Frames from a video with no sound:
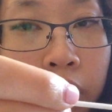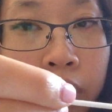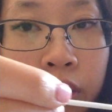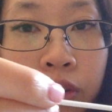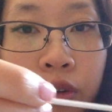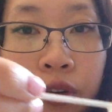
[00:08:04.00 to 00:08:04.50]

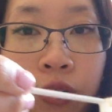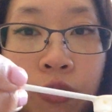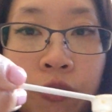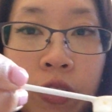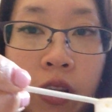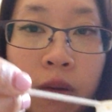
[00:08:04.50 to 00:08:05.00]
And you
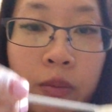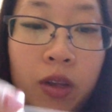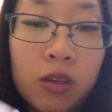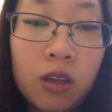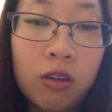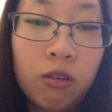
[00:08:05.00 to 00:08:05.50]
could fill up
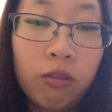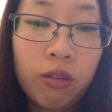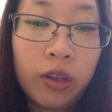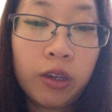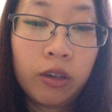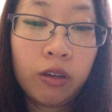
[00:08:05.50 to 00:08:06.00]
this little
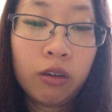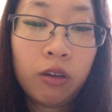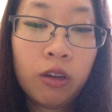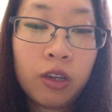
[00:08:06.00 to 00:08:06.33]
thing